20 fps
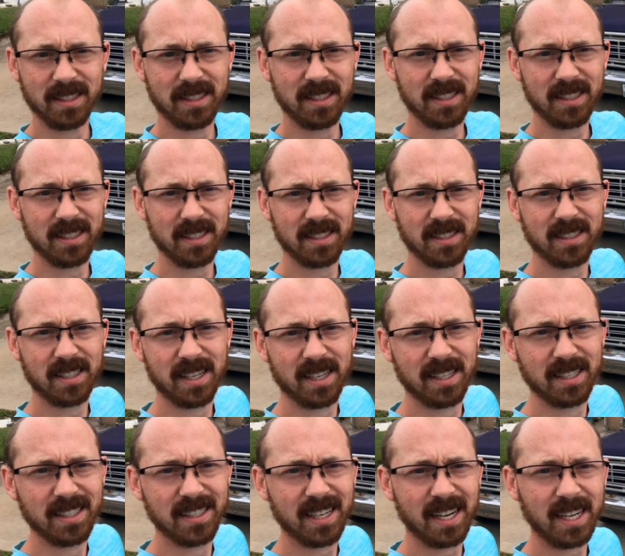this is
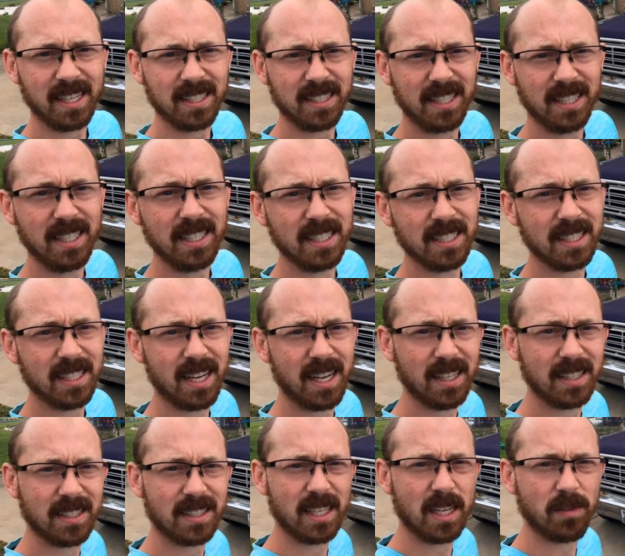a
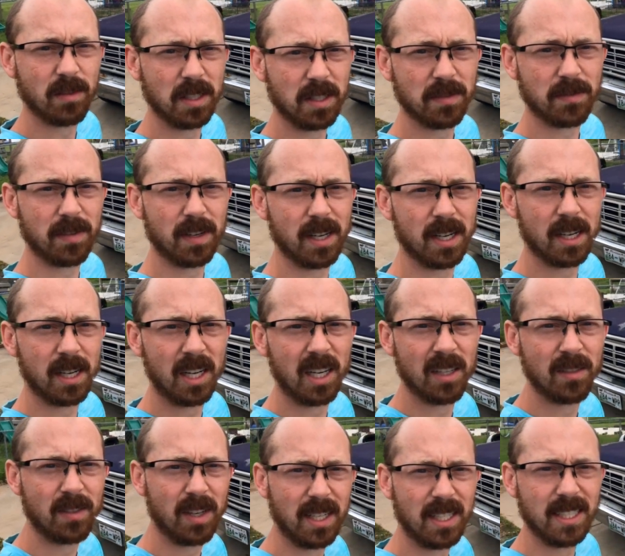
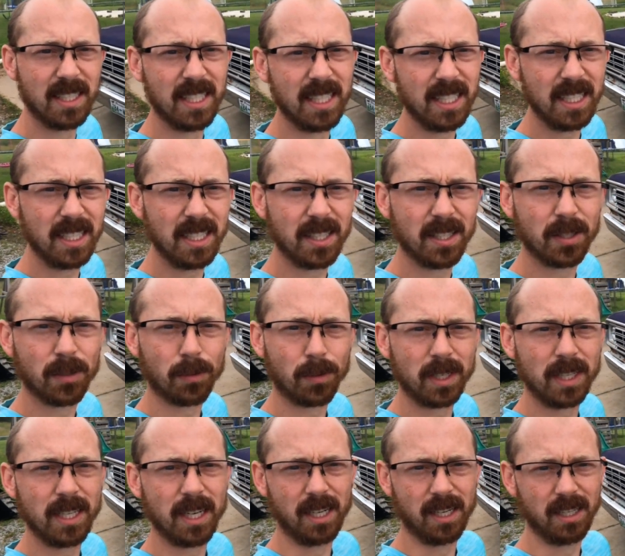1975
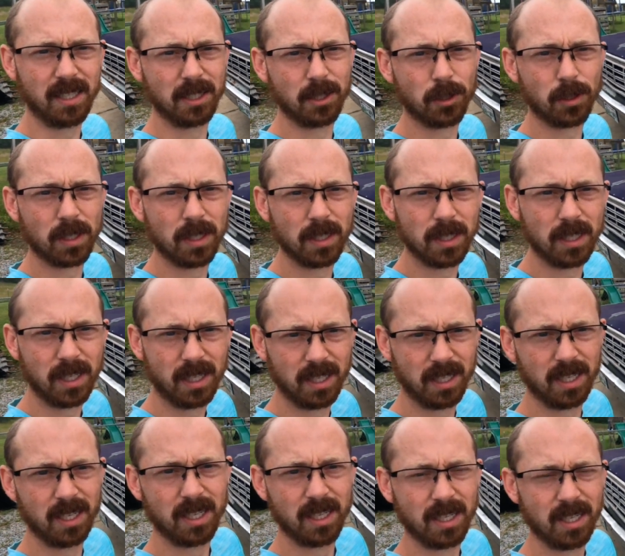D300,
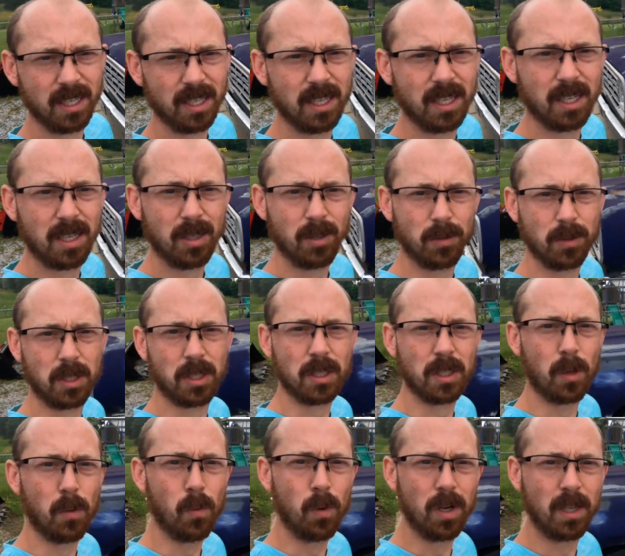which is
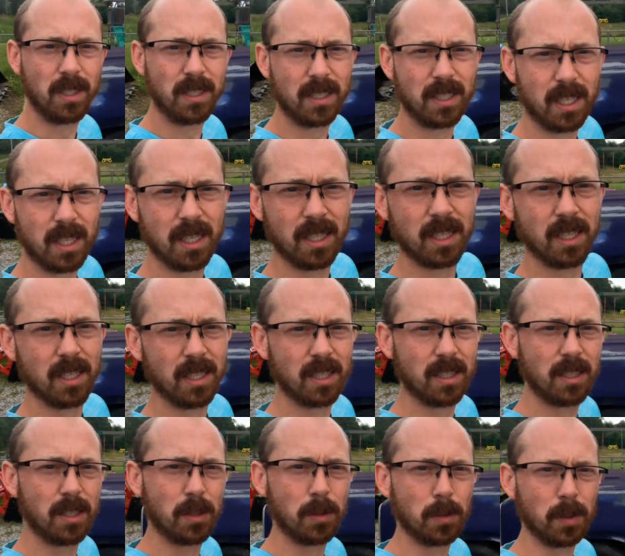a
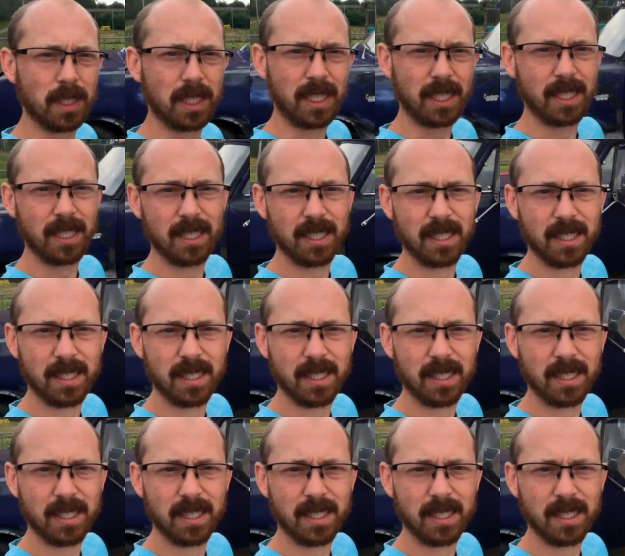1-ton dually